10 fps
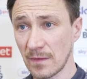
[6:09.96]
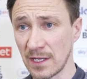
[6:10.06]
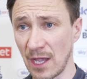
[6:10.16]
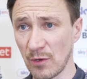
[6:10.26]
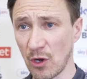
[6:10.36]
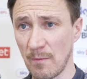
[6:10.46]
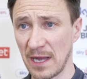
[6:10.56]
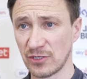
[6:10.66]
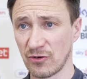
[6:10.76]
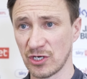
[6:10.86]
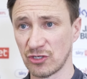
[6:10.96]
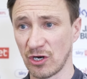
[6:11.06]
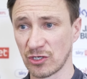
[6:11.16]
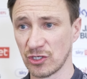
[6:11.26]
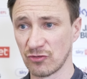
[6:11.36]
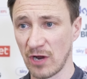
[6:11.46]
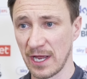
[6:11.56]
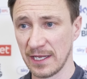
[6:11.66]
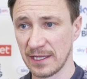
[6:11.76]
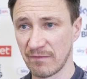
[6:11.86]
Yeah, we've got to make sure our structure's
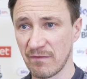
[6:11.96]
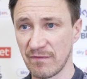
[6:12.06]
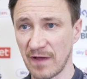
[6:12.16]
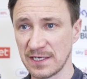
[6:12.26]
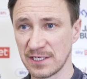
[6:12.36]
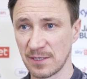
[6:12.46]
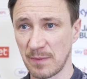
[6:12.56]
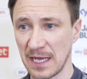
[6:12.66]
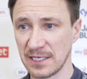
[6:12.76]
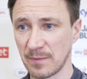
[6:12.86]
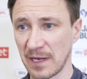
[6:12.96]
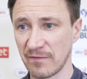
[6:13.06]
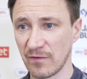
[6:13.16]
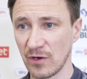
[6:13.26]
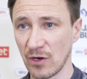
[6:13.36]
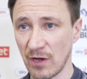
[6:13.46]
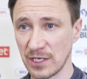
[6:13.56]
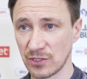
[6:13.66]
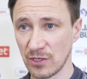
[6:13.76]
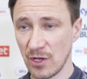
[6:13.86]
right in different phases of play, to play through the
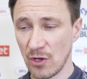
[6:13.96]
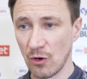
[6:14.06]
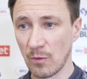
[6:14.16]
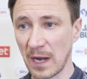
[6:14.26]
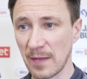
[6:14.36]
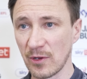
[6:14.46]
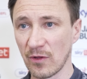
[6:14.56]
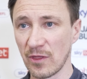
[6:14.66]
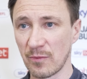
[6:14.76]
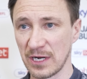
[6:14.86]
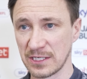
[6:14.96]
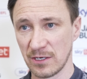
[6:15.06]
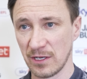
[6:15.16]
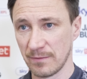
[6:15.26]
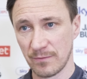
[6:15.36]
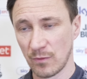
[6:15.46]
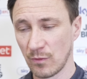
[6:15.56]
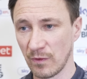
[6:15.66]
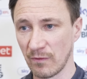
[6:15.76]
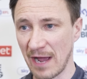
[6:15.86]
lines or play beyond the press. Look,
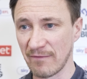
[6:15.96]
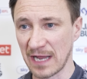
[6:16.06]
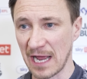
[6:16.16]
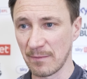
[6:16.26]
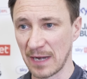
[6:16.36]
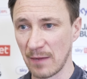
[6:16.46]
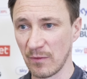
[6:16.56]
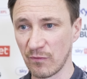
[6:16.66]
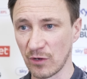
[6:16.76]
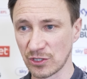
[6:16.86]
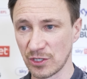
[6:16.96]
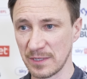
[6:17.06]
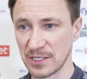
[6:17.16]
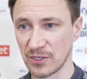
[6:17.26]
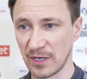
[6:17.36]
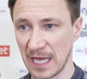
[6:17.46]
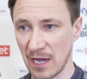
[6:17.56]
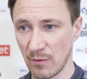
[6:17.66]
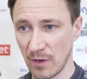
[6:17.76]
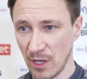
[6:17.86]
we will have a game plan. We've watched them inside
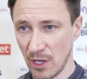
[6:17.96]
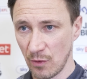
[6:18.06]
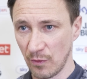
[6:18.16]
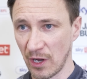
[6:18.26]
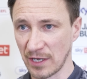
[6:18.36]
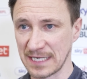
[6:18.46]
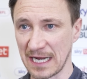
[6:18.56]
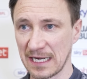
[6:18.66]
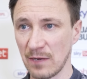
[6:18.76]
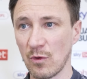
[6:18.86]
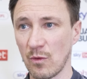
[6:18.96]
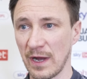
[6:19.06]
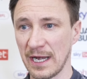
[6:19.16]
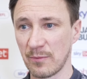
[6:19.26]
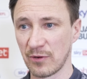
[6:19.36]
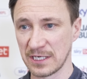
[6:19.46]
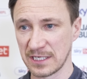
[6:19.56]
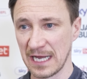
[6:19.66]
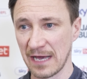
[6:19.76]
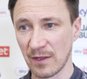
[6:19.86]
out. We know exactly in what way they press
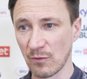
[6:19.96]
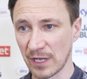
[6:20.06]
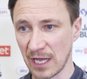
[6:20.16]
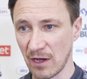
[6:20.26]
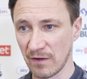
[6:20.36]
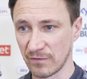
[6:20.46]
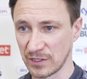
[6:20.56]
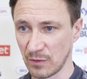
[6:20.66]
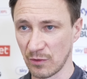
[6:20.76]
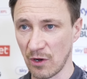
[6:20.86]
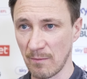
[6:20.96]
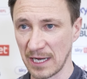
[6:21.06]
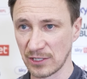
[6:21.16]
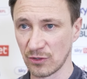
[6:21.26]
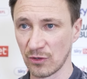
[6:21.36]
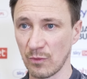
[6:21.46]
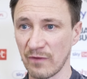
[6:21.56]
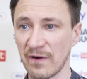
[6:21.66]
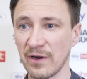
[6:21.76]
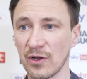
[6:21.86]
and how they want to get after us. So we've got to make sure that we're
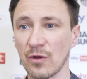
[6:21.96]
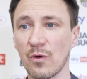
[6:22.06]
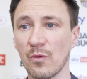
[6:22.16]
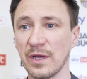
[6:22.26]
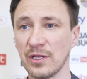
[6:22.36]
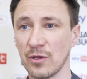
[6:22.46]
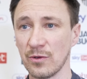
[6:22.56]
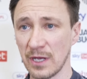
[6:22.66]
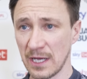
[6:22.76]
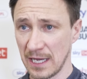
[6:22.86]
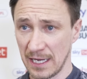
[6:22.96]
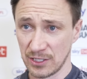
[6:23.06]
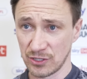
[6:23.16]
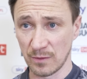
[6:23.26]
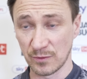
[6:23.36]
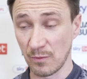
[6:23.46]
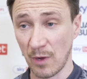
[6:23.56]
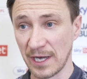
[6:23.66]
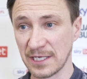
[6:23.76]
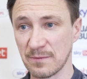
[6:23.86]
very good at what we do. And at times we
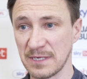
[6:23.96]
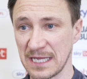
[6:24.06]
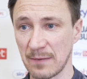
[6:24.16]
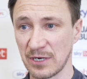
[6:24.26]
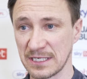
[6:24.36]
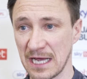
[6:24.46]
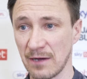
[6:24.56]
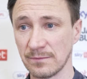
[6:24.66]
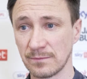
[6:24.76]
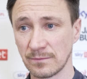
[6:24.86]
might need to miss that press out.